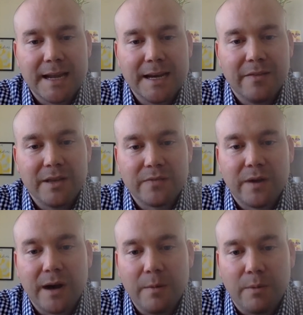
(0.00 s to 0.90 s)
in this very
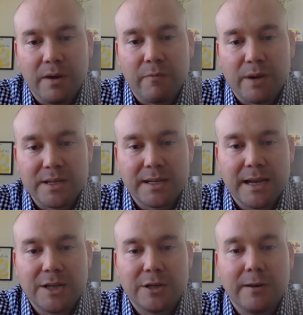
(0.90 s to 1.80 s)
brief
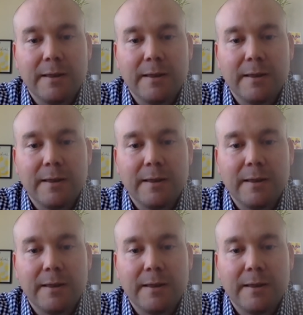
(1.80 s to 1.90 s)
presentation,